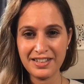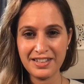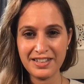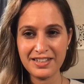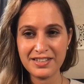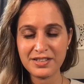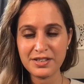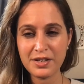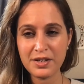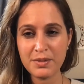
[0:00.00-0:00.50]

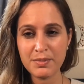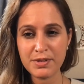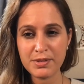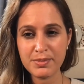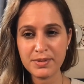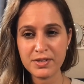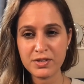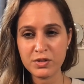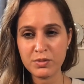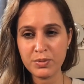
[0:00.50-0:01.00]
So you must
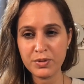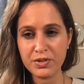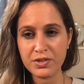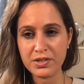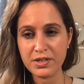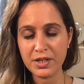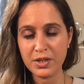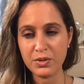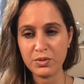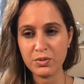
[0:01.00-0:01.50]
be super
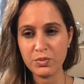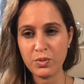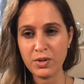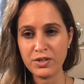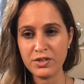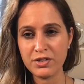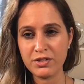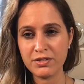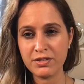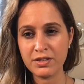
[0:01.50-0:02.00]
skilled. What
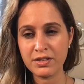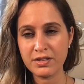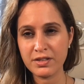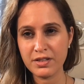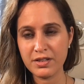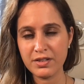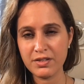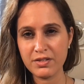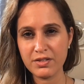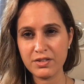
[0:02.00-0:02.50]
do you think
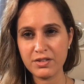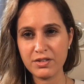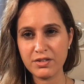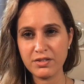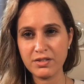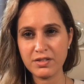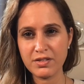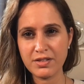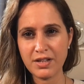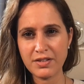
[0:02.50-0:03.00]

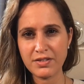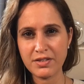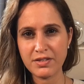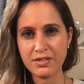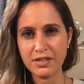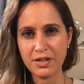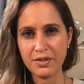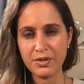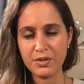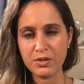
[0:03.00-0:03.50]
is
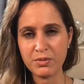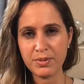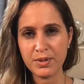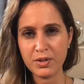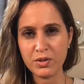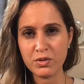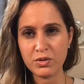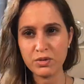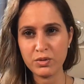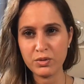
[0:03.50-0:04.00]
necessary to be a
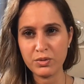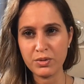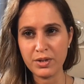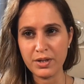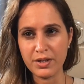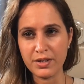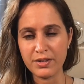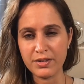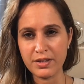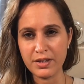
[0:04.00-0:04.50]
good
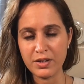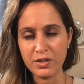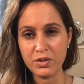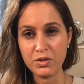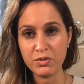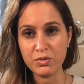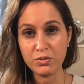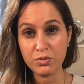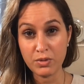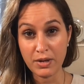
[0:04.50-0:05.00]
lawyer that
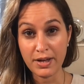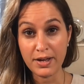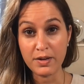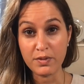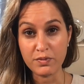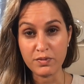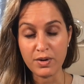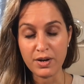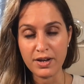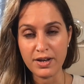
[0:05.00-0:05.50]
you
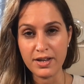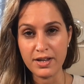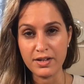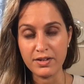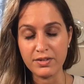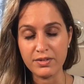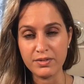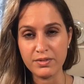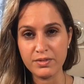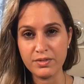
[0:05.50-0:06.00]
have right
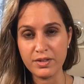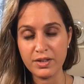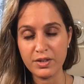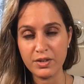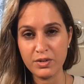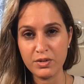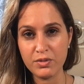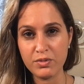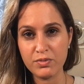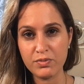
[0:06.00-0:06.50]
now, that
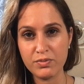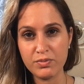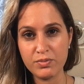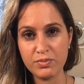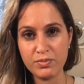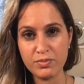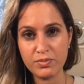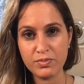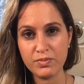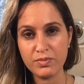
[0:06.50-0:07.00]
you've
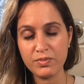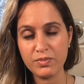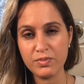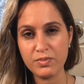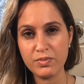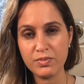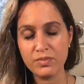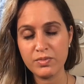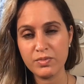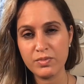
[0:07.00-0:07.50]

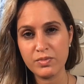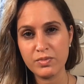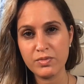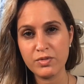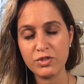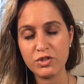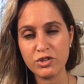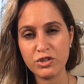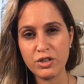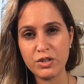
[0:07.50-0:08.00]

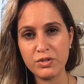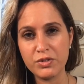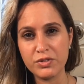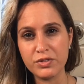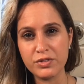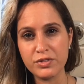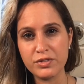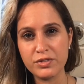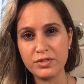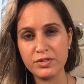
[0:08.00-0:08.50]

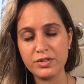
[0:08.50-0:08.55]
shown